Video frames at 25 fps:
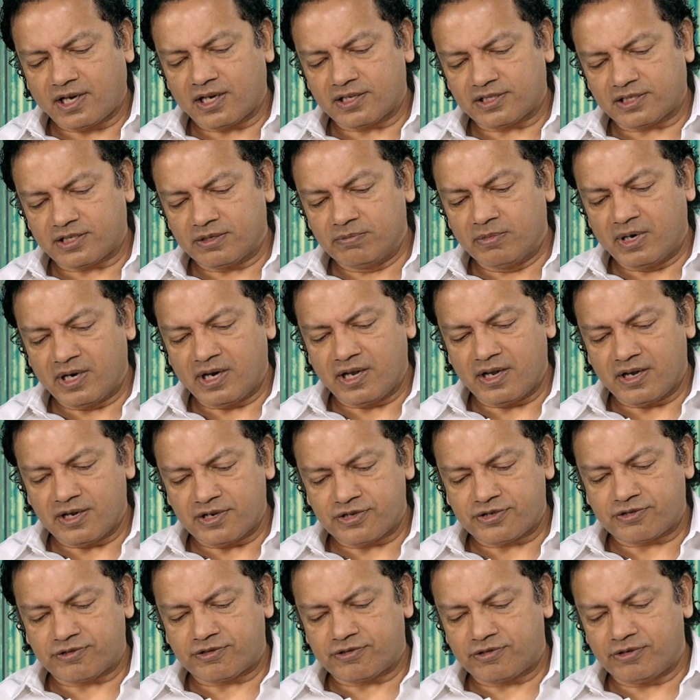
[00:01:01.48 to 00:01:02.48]
testimony
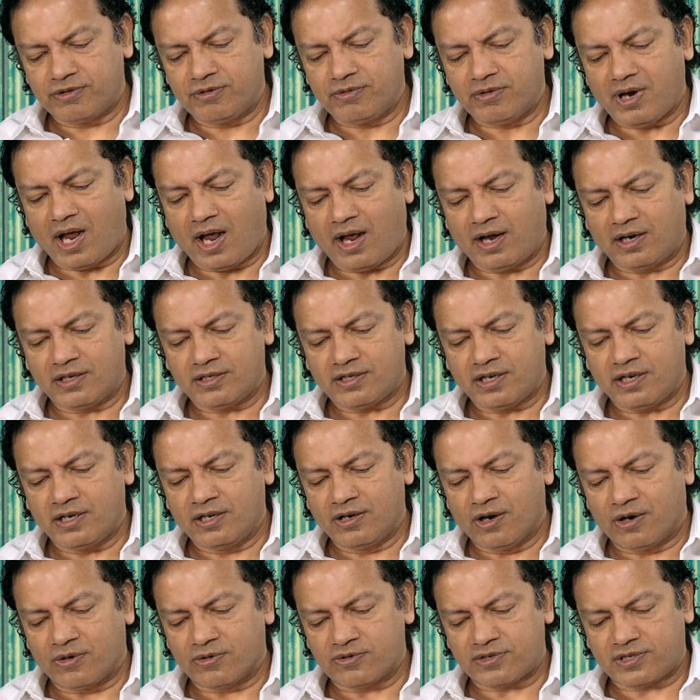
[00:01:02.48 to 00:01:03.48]
is true, and he
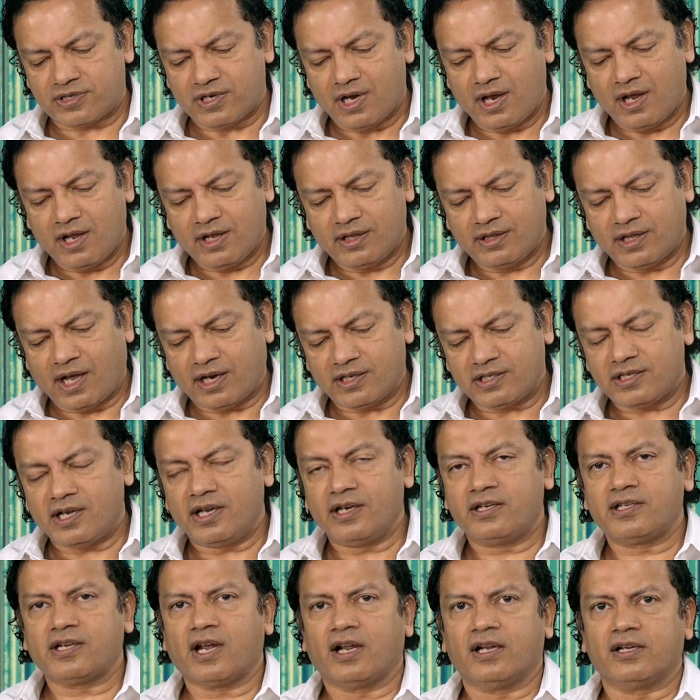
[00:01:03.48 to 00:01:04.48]
knows that
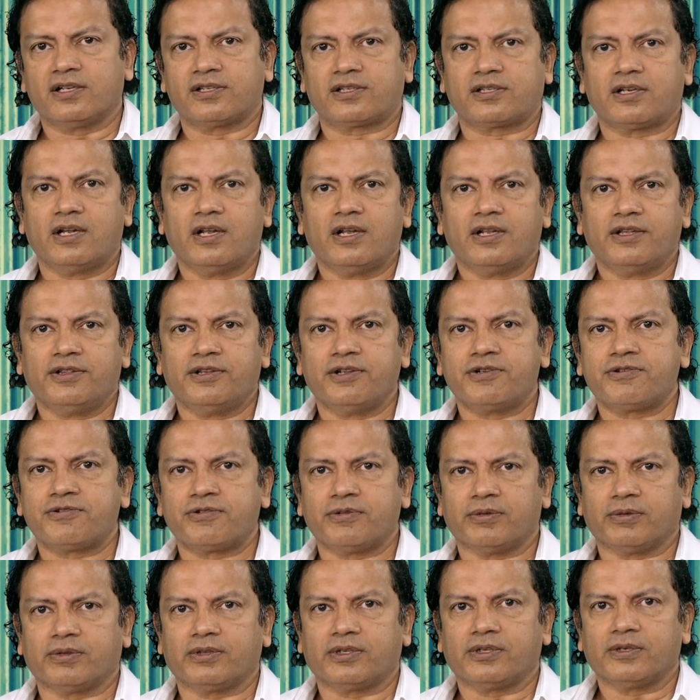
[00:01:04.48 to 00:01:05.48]
he tells the
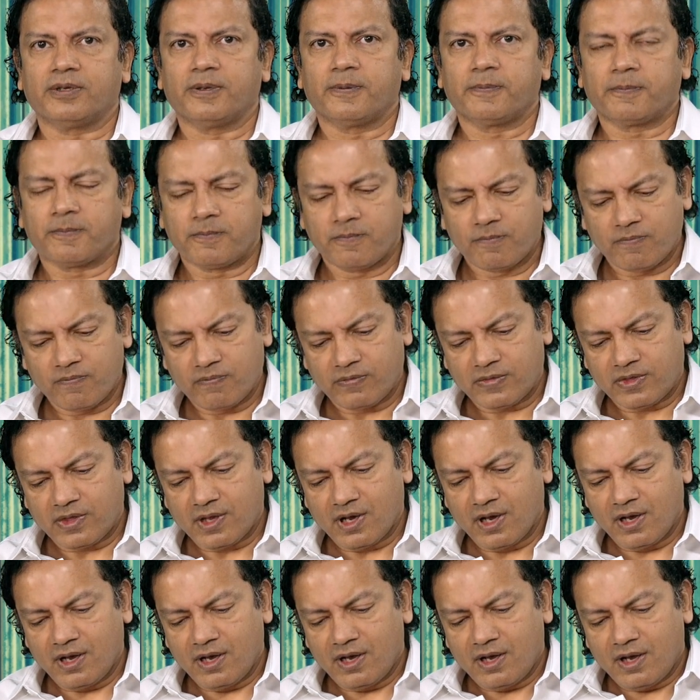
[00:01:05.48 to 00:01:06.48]
truth.
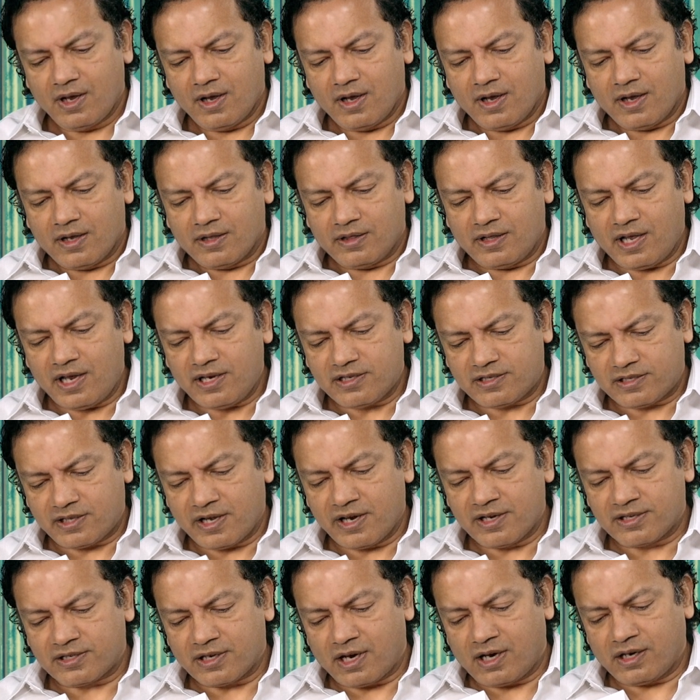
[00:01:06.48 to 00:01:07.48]
These
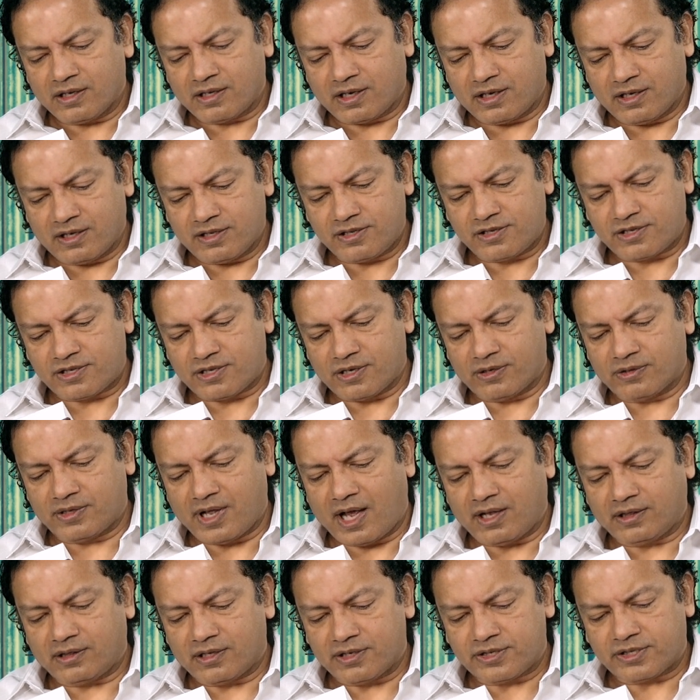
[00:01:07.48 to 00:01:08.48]
things occurred so
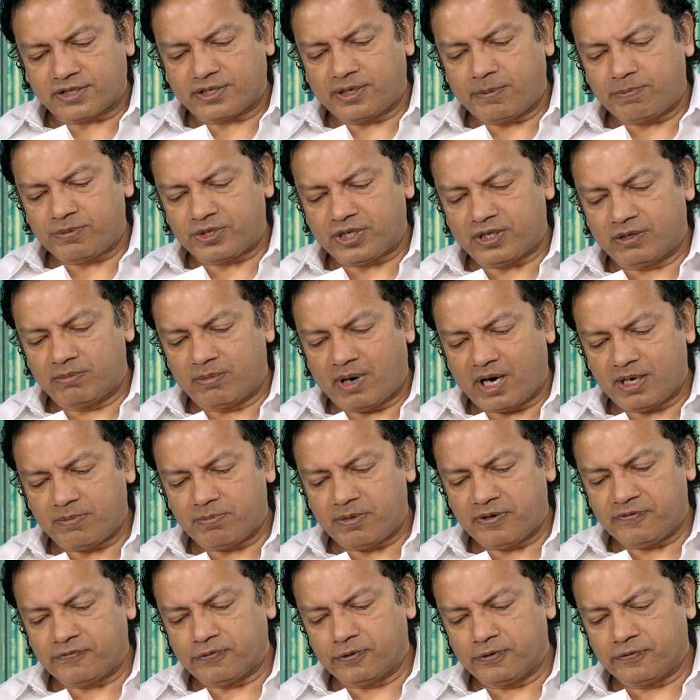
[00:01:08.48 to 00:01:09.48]
that the scripture
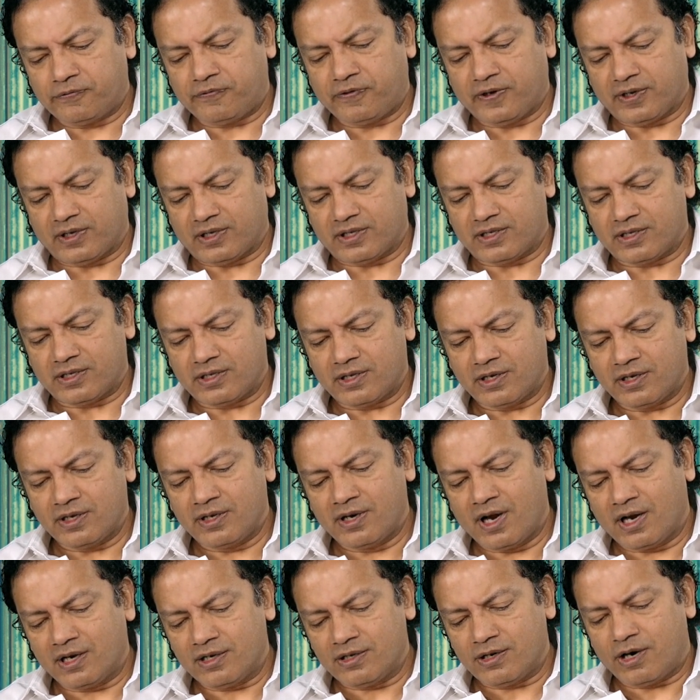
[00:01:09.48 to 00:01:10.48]
might be fulfilled.
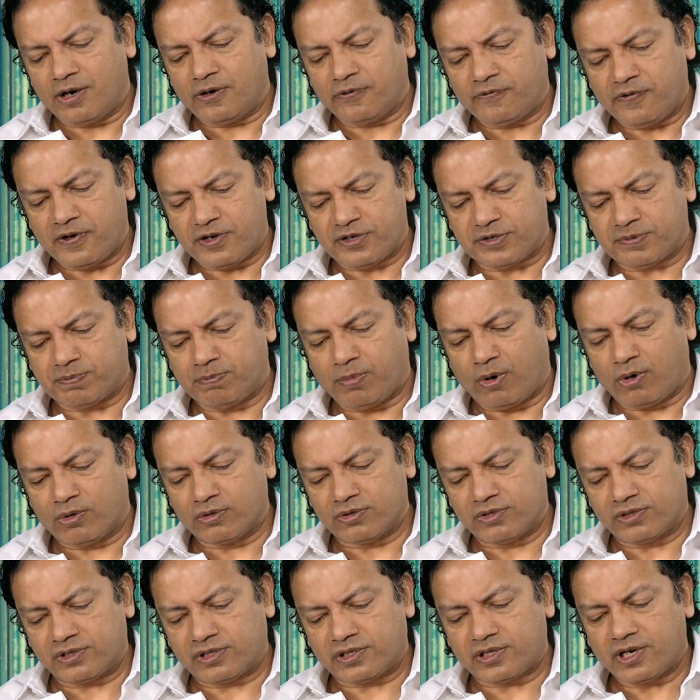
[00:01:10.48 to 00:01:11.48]
None of his
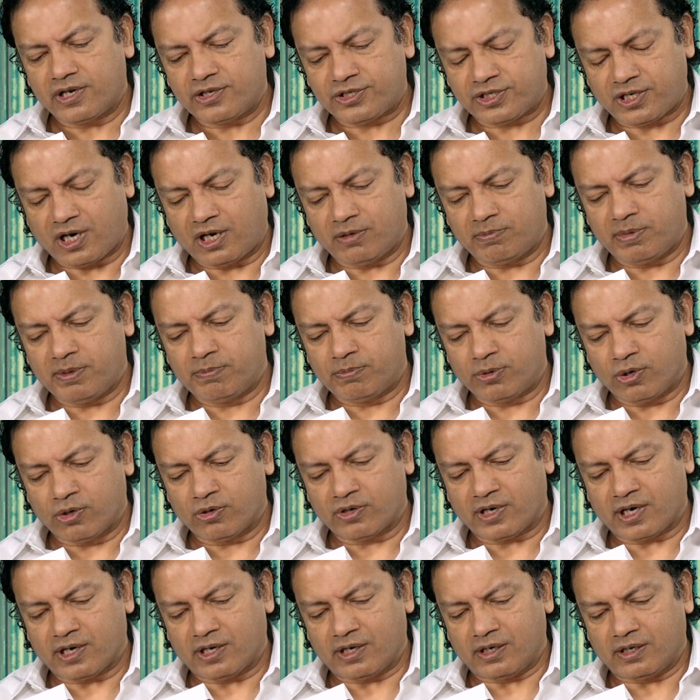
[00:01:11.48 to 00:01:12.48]
bones shall be
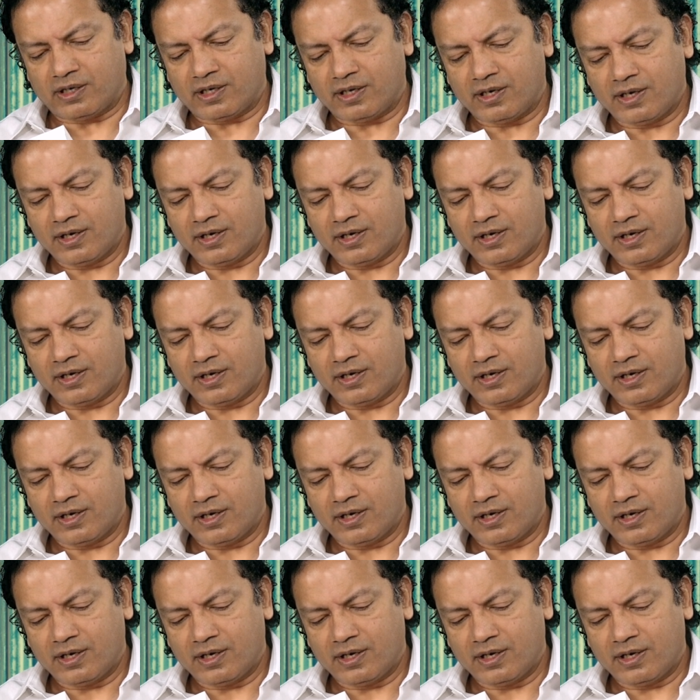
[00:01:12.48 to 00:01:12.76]
broken.